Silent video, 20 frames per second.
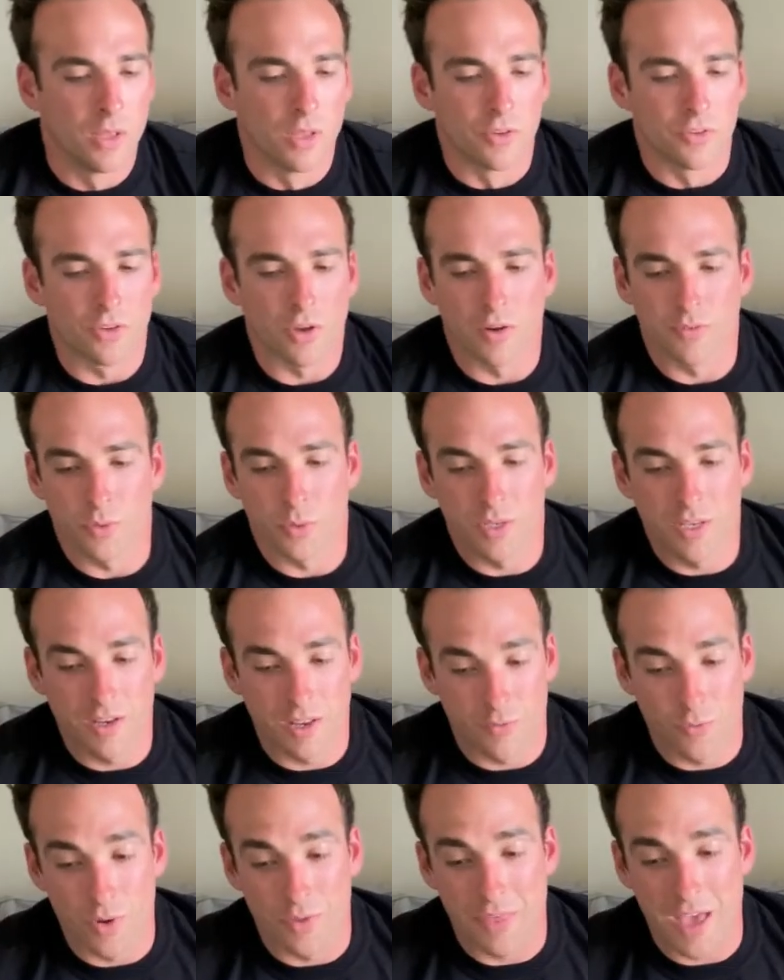So if
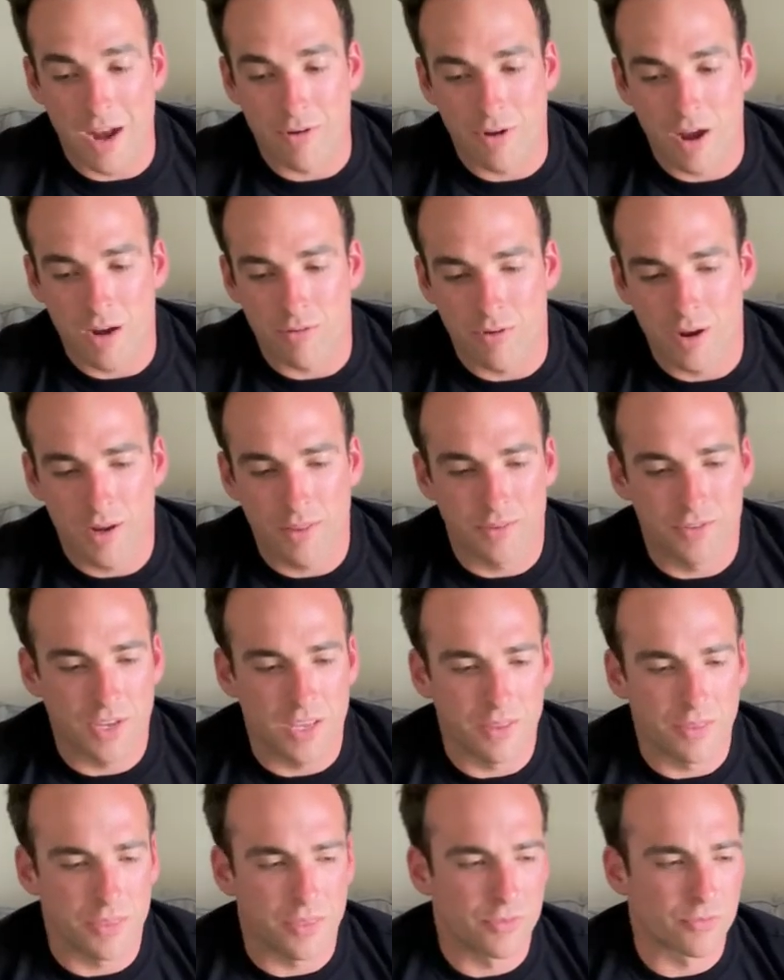you went that route, right,
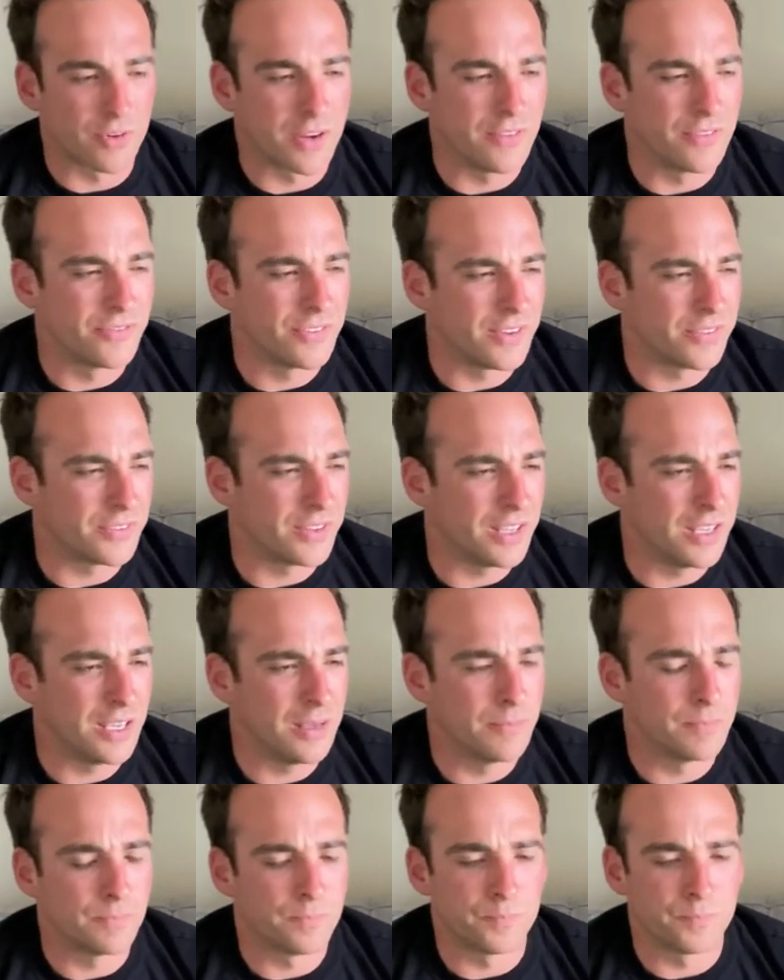say
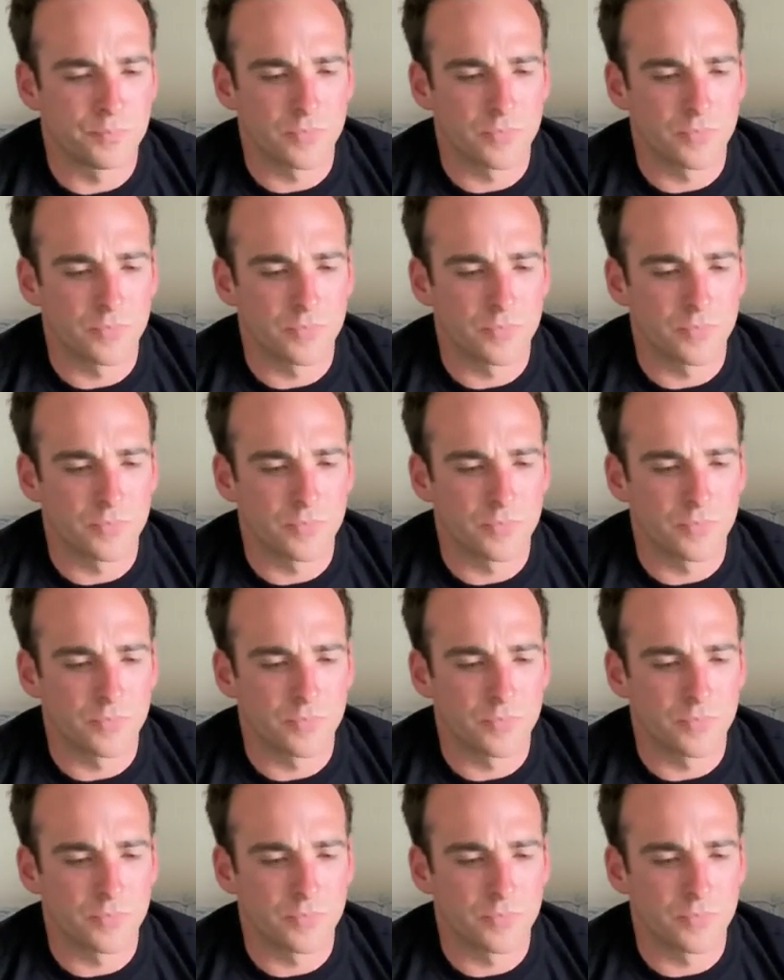350,